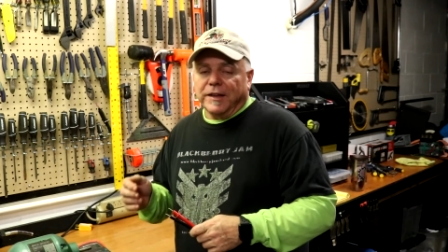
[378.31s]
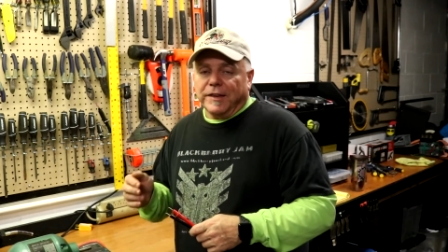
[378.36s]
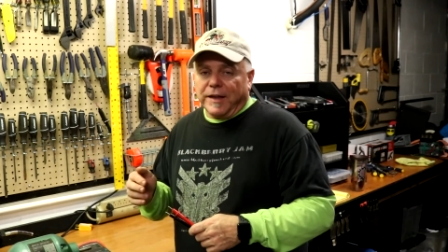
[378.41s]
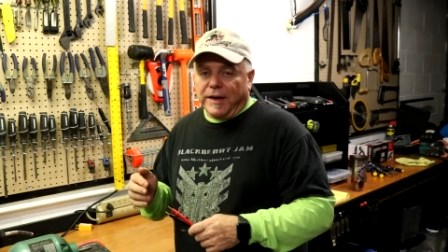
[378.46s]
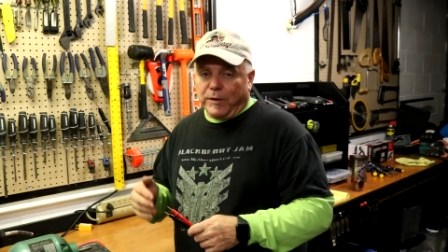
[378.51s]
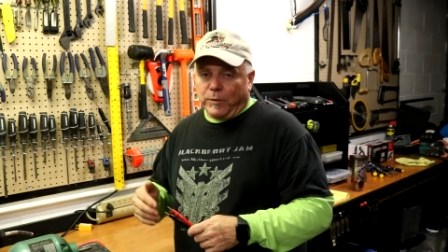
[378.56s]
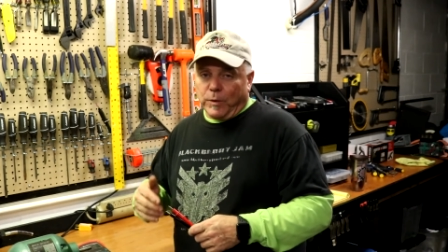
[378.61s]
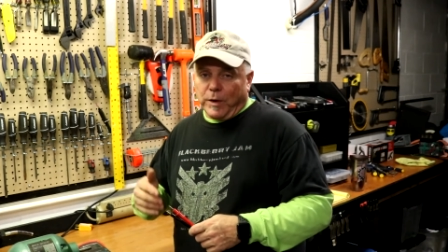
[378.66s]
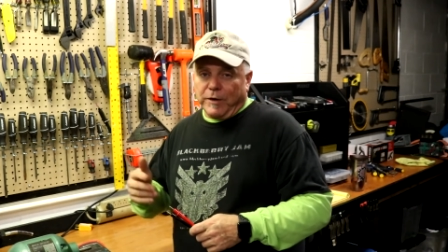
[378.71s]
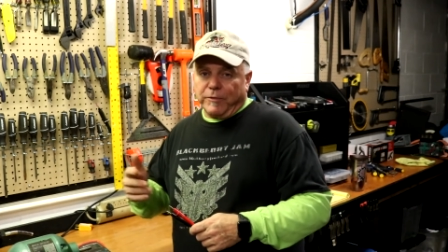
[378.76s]

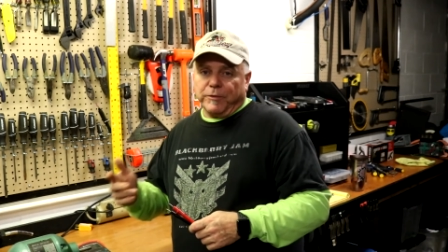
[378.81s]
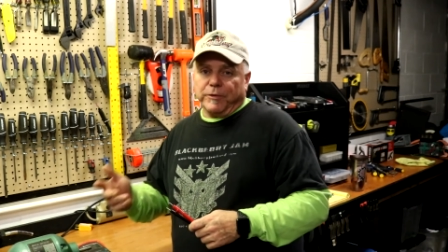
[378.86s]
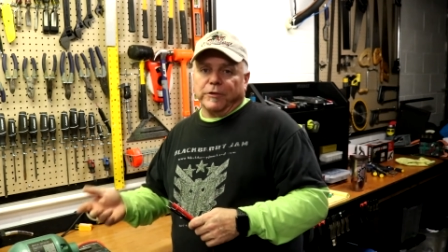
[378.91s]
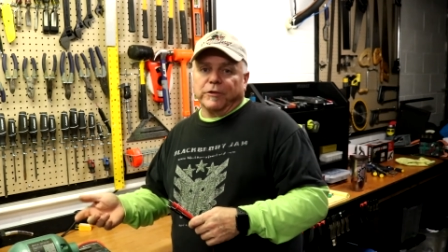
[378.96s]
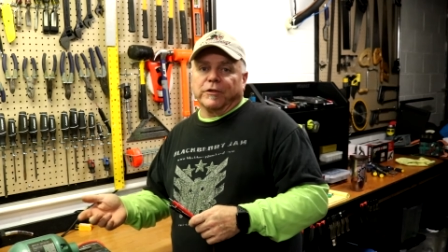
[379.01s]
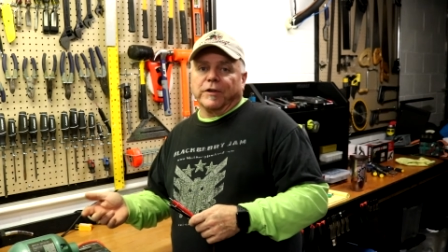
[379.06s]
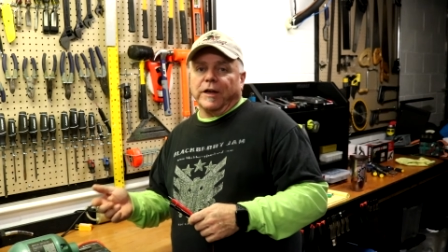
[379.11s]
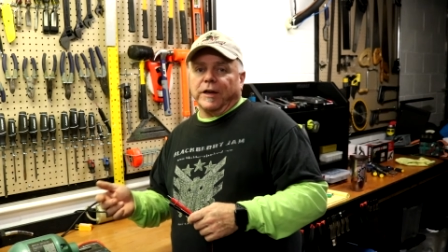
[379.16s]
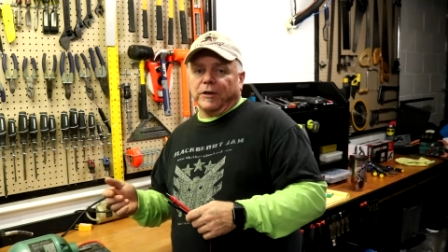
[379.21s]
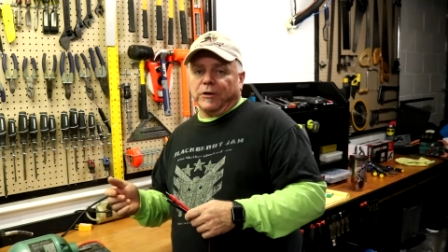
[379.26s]
that
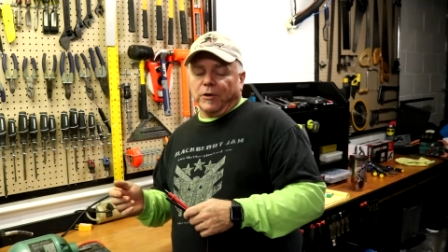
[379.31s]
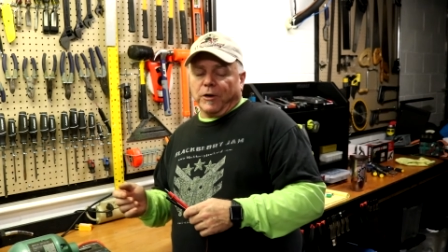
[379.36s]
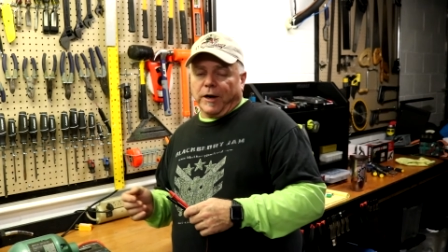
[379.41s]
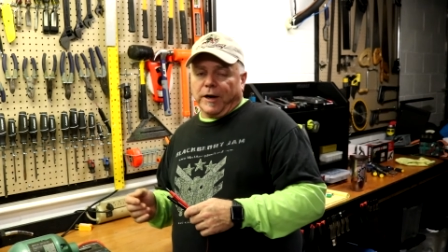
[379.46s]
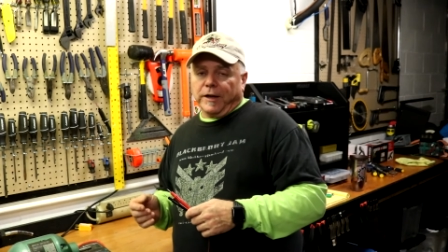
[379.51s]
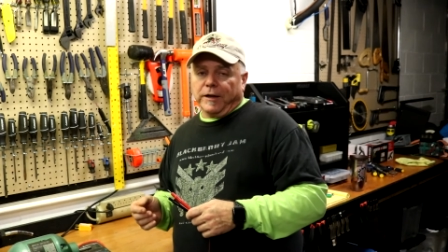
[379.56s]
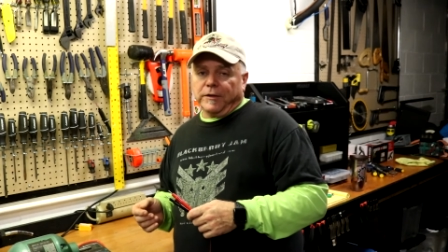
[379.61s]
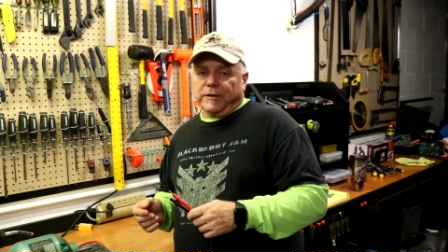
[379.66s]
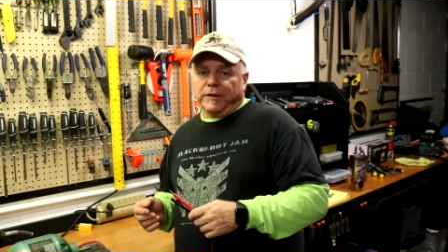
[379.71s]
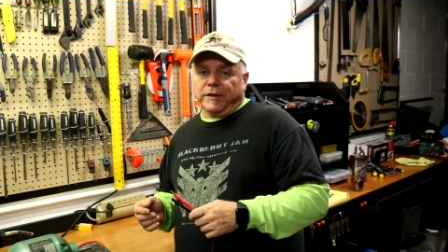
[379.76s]
reference that
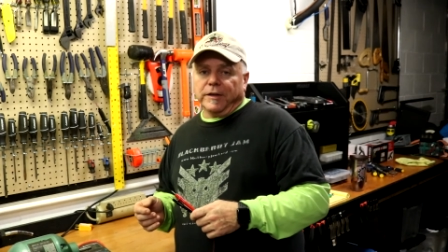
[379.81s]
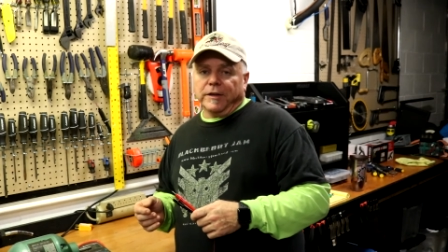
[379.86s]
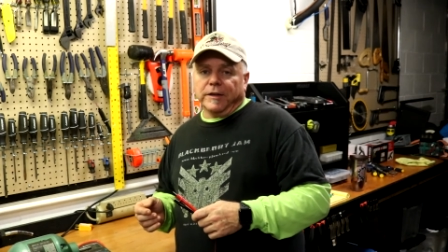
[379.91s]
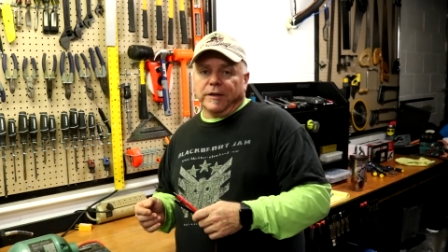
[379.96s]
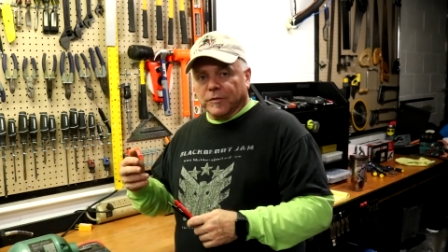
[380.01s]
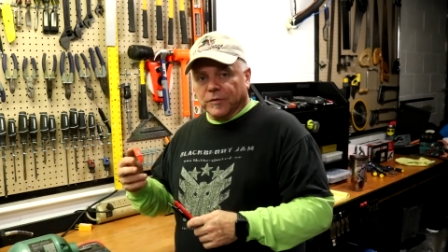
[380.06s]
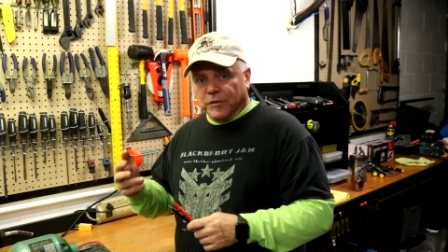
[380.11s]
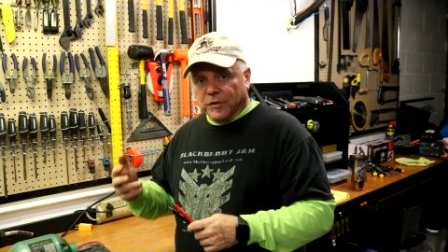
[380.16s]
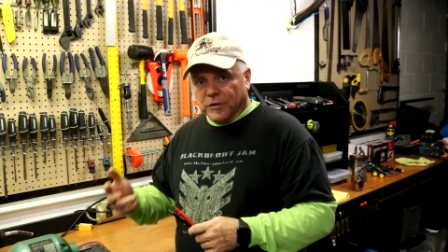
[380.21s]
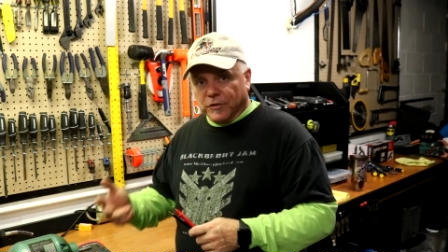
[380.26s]
ground
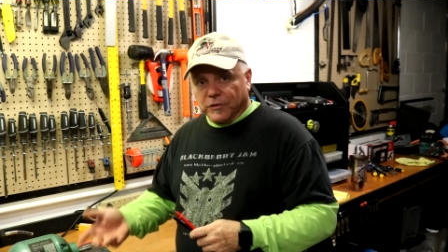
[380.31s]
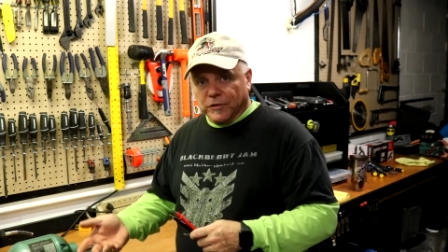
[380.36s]
to